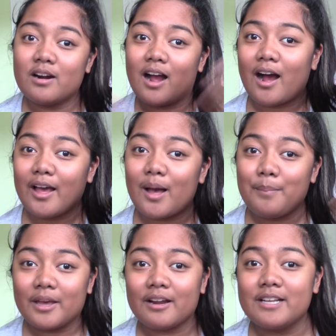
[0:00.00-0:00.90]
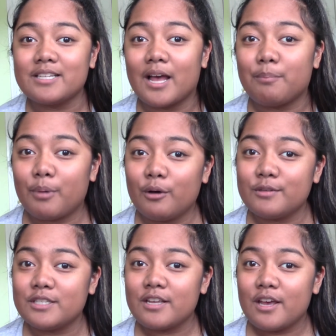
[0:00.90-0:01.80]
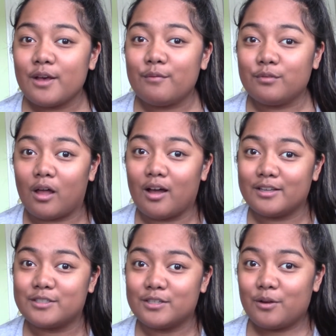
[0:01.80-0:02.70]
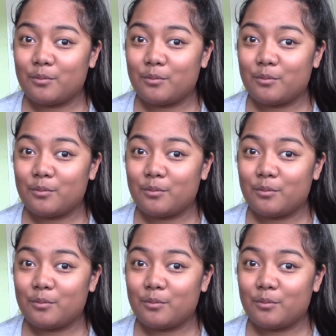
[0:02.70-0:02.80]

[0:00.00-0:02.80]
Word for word: Hi, I'm Paris. I post vlogs.